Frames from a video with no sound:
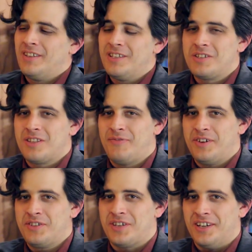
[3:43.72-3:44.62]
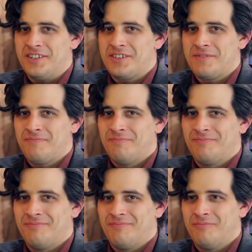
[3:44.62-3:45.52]
And this is the fun size.
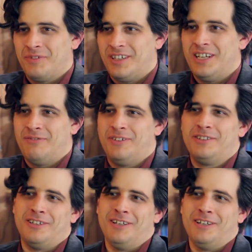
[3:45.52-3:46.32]
We're going to have fun